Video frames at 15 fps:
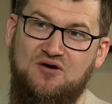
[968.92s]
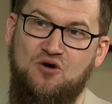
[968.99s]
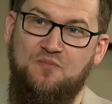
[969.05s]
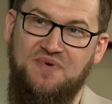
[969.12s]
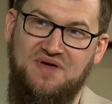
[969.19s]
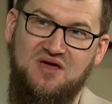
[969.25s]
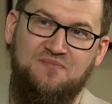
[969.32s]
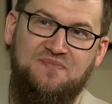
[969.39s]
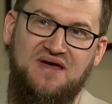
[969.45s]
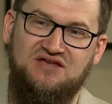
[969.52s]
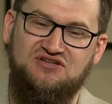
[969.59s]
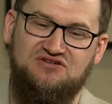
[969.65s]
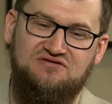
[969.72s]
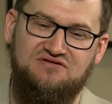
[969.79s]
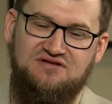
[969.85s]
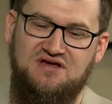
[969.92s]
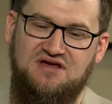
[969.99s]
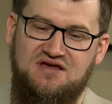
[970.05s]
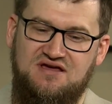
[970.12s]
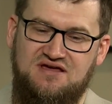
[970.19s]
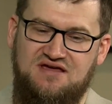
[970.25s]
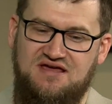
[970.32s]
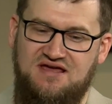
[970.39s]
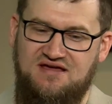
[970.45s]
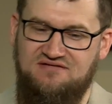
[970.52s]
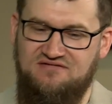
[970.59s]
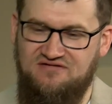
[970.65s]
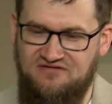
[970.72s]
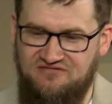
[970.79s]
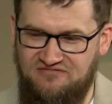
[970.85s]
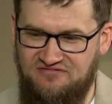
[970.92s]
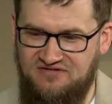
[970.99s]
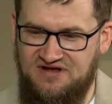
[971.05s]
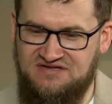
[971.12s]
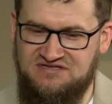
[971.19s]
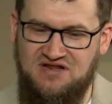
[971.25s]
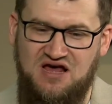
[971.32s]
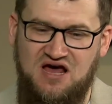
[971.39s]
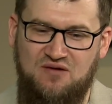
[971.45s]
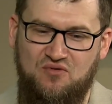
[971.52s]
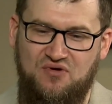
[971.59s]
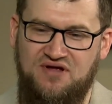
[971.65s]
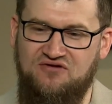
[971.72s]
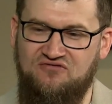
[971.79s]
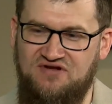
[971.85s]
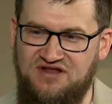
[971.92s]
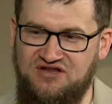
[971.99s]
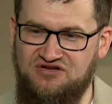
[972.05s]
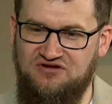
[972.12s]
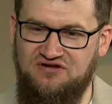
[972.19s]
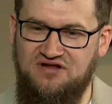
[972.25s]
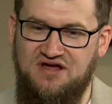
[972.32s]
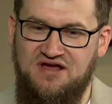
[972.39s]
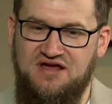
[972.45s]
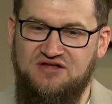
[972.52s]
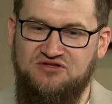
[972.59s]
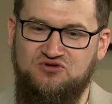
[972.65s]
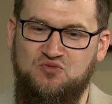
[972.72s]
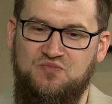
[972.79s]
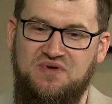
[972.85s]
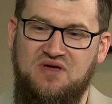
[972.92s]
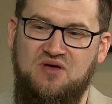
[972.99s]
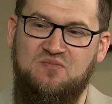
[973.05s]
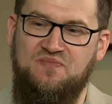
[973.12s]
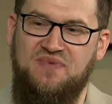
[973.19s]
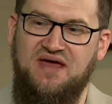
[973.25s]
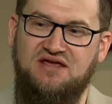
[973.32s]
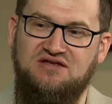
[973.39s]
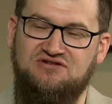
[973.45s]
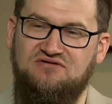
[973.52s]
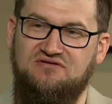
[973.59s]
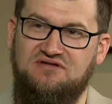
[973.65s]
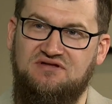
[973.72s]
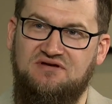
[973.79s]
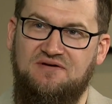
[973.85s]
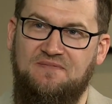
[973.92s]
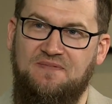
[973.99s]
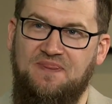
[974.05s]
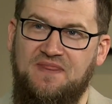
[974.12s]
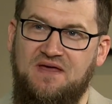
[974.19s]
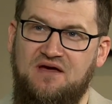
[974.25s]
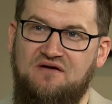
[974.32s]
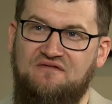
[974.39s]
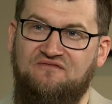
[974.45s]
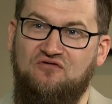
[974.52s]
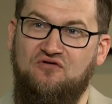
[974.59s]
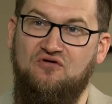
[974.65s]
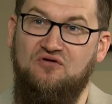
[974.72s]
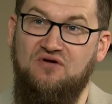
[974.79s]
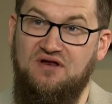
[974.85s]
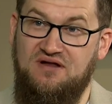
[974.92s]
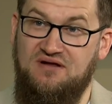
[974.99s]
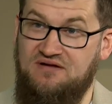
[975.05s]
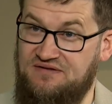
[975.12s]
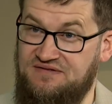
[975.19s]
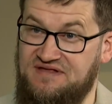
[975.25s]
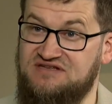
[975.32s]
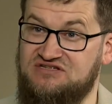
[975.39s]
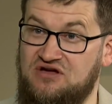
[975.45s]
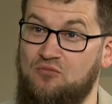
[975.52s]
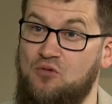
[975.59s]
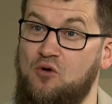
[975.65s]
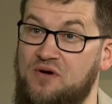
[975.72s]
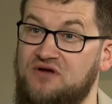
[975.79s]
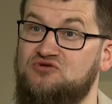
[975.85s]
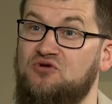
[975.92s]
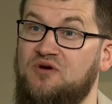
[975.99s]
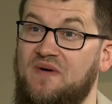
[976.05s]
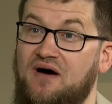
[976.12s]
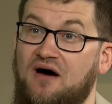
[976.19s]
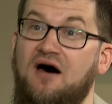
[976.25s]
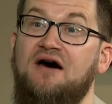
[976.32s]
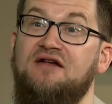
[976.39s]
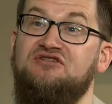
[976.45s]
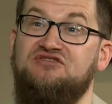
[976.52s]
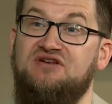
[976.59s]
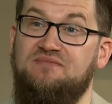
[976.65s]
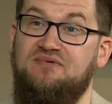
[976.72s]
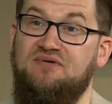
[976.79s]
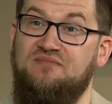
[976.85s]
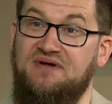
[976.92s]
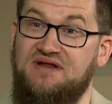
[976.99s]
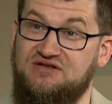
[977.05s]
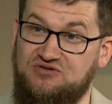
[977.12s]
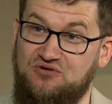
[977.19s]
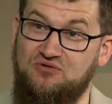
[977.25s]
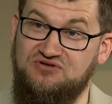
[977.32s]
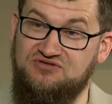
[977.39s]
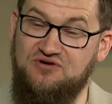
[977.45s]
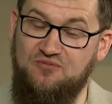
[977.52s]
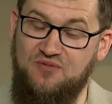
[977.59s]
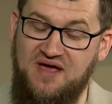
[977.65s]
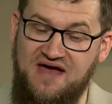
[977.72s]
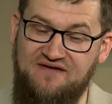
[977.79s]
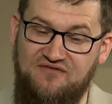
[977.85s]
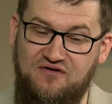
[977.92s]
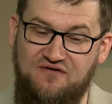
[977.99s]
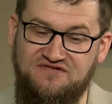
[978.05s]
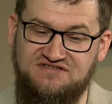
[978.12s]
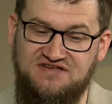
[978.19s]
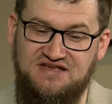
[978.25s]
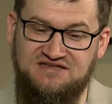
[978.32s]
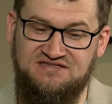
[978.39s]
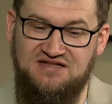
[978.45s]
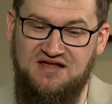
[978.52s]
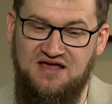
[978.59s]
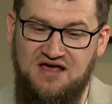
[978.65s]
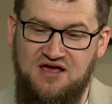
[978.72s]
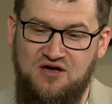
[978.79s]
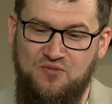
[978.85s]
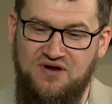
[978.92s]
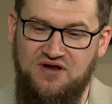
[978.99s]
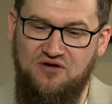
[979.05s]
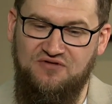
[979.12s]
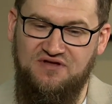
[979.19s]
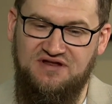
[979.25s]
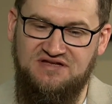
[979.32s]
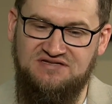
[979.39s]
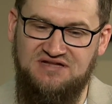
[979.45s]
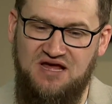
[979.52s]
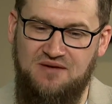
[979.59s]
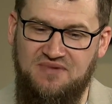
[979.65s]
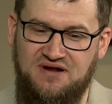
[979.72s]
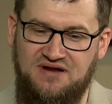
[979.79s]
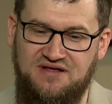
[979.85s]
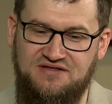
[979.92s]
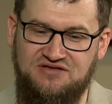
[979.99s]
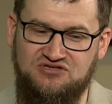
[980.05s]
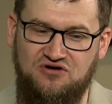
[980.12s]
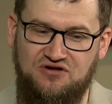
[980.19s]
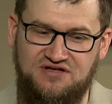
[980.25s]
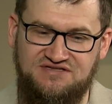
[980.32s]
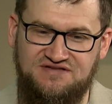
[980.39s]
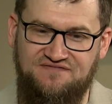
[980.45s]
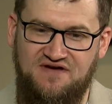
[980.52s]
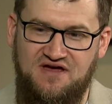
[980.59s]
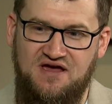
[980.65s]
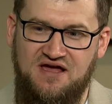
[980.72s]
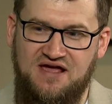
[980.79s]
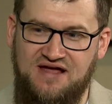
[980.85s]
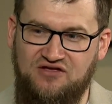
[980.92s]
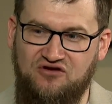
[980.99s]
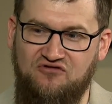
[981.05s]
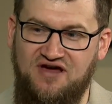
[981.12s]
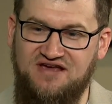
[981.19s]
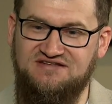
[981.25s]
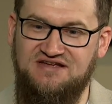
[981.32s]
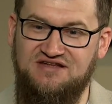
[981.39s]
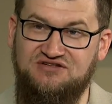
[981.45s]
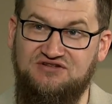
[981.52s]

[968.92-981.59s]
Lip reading: or being patient in Islam or in religion to being patient for this, what we're talking about, hardship. But it's also, we have obviously, we know that Islamically the scholars have categorized it